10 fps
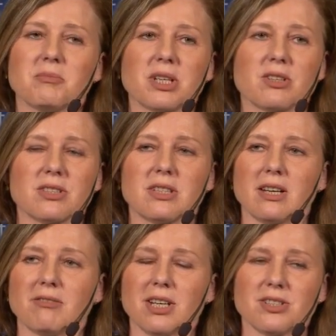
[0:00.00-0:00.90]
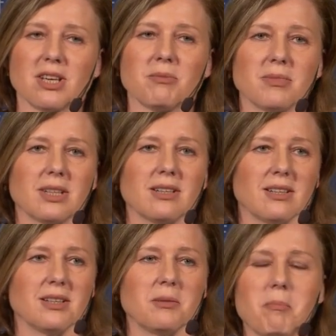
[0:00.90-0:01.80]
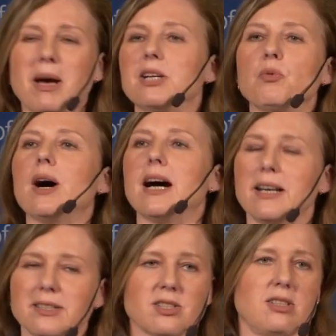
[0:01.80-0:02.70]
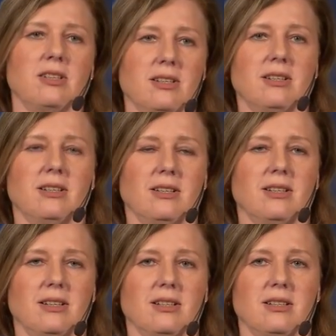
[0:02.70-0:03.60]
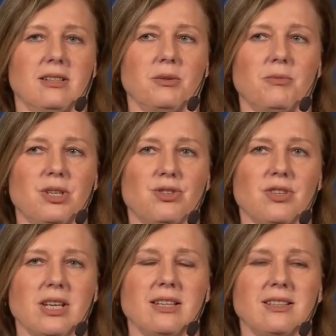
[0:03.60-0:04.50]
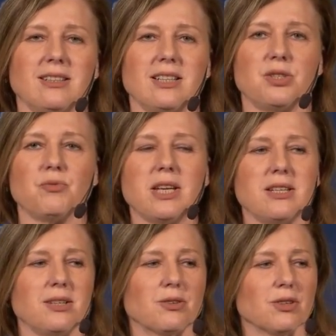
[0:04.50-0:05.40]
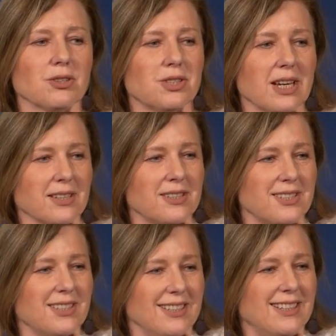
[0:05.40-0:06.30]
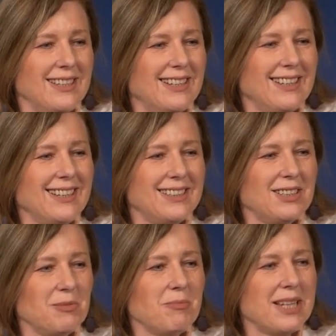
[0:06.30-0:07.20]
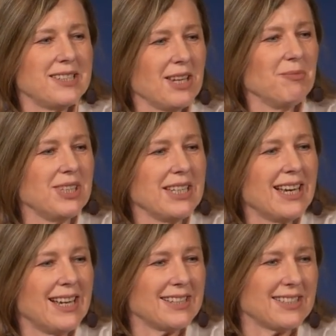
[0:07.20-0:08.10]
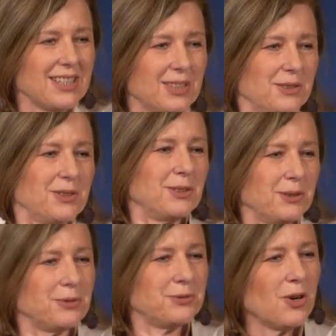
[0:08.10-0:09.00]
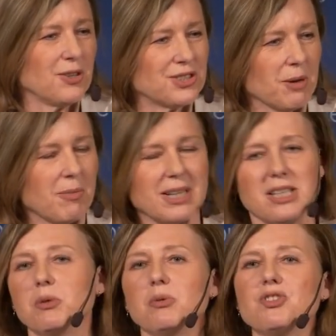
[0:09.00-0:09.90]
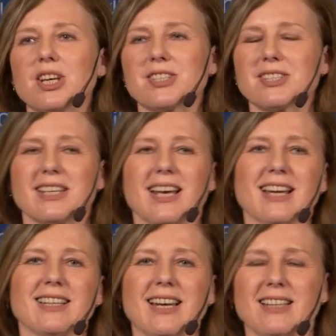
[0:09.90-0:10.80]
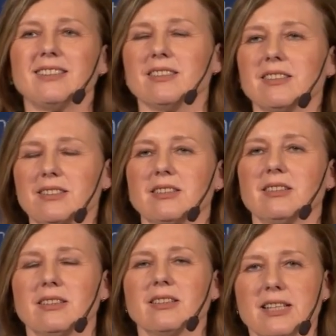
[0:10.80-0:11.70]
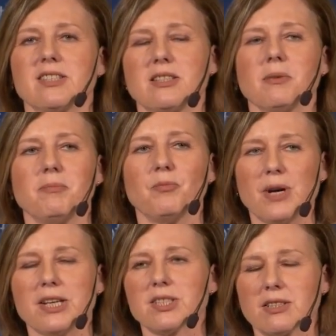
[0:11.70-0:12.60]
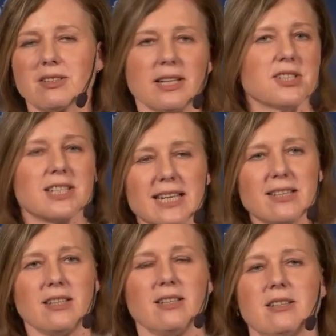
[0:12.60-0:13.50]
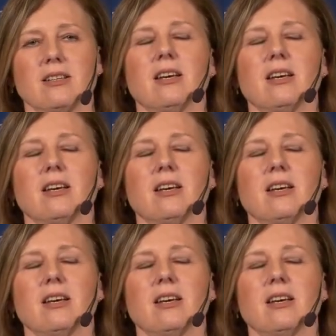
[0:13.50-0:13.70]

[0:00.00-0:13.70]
because there were some bad words which in the Lithuanian context meant something else than for somebody who just gets the words translated.